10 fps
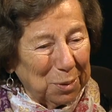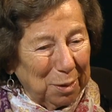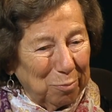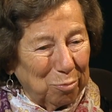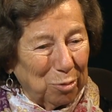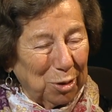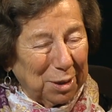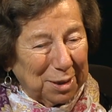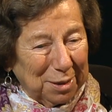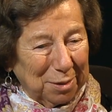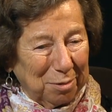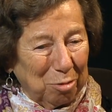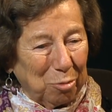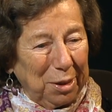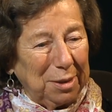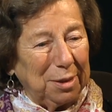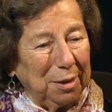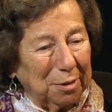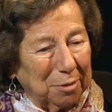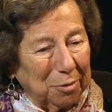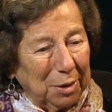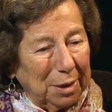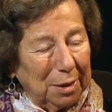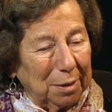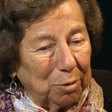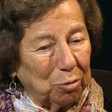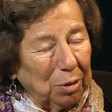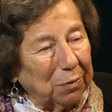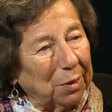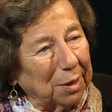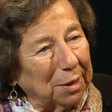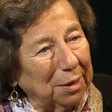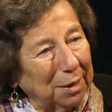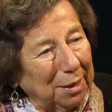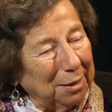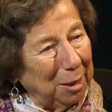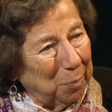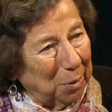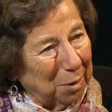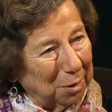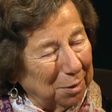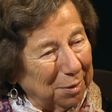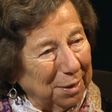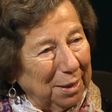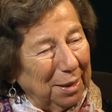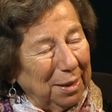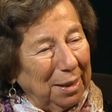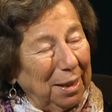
I've worked a great deal in um, Sri Lanka and Nepal, mm, mm-hmm.